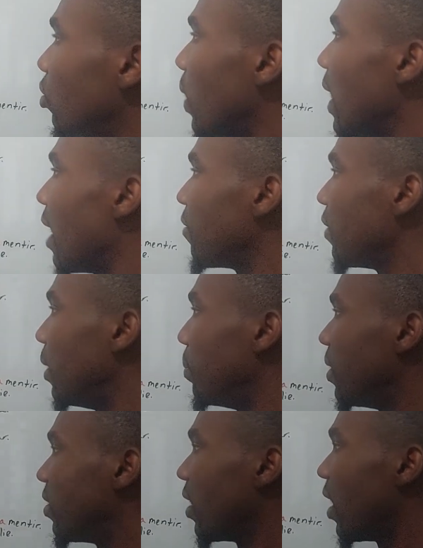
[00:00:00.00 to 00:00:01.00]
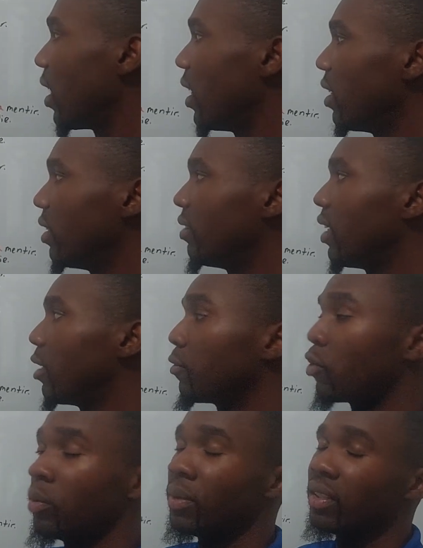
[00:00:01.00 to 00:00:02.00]
is why I have empezar here instead
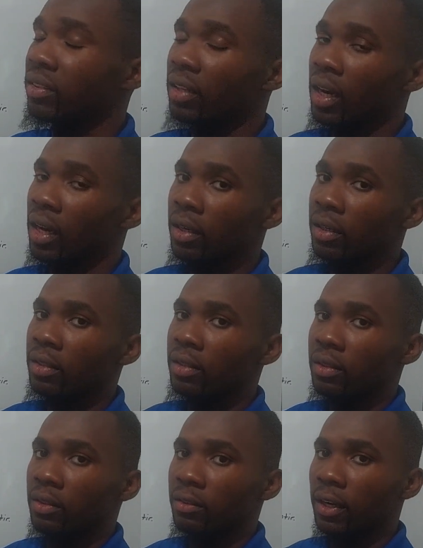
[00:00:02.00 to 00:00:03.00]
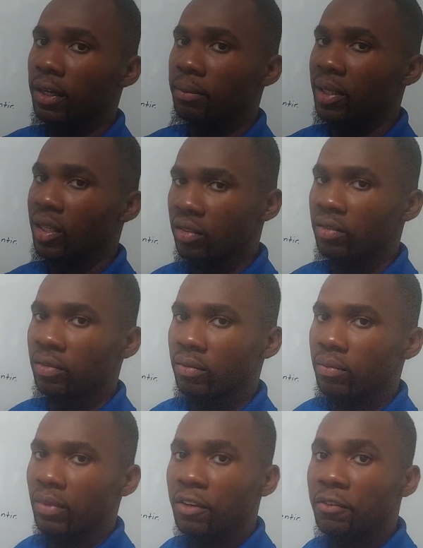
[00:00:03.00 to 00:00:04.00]
of comenzar. Right? Because
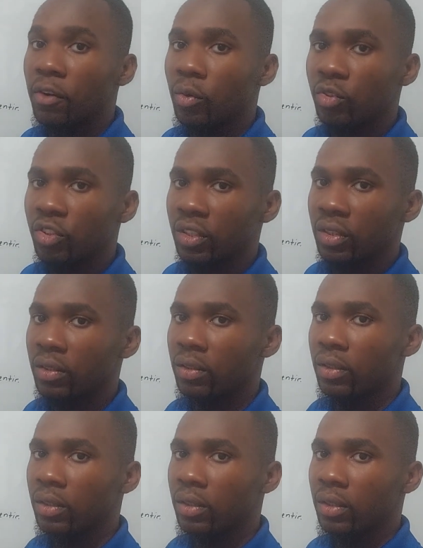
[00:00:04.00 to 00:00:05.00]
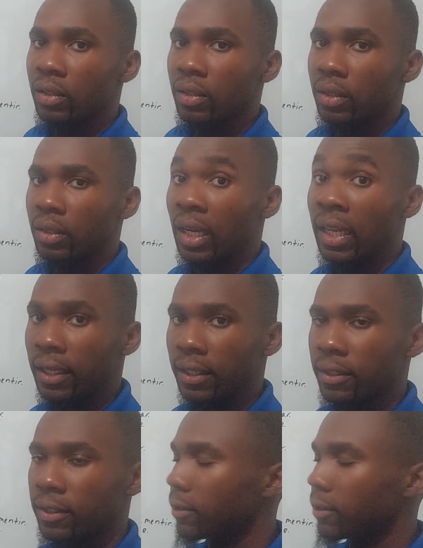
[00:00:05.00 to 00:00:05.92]
they function alike.